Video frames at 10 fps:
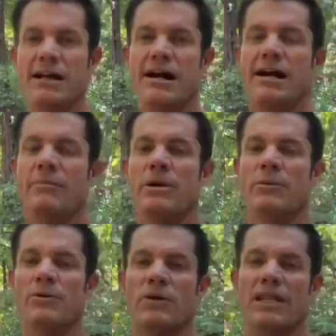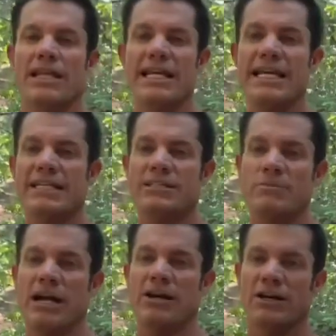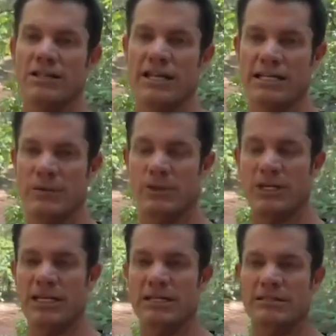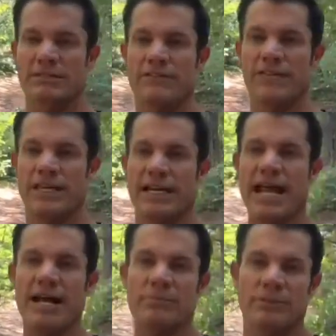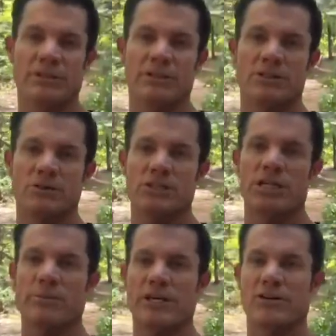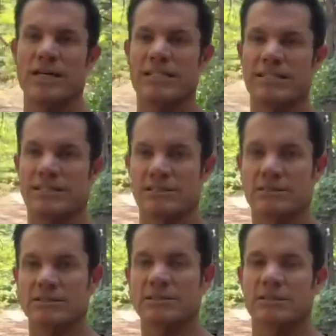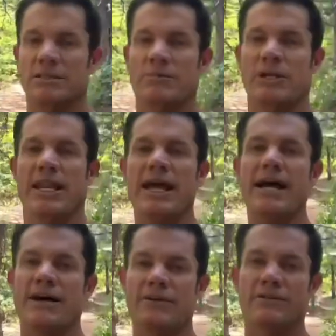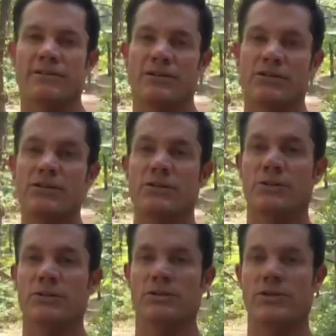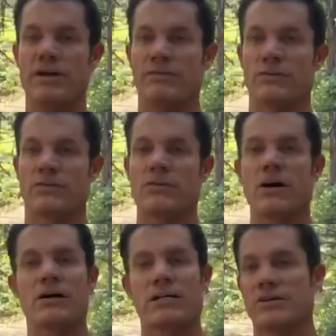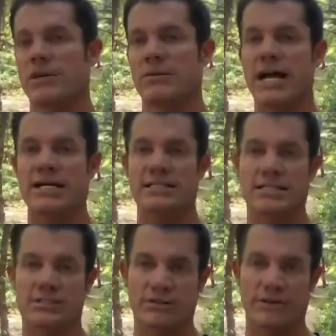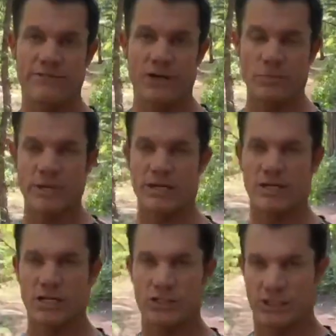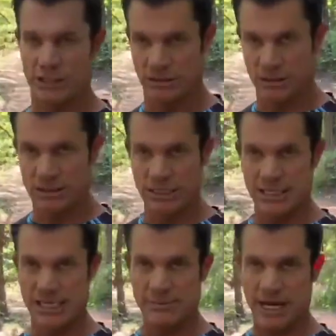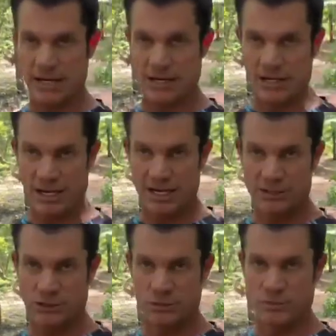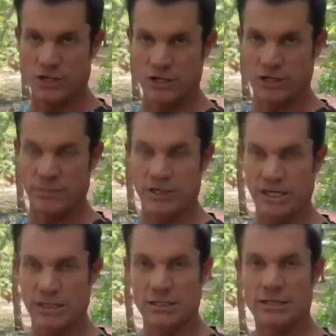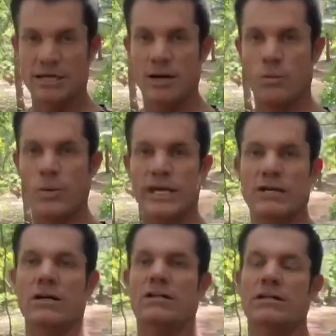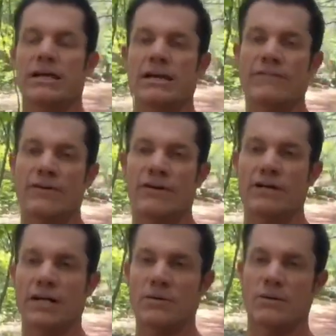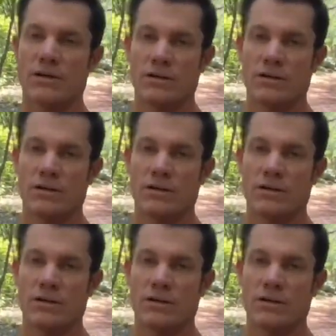I remember leaning into my online community via an app, which helped me a great deal. But now, for you, you have incredible access to a far better coaching and teammate online Zoom call community at wearetheafr.org.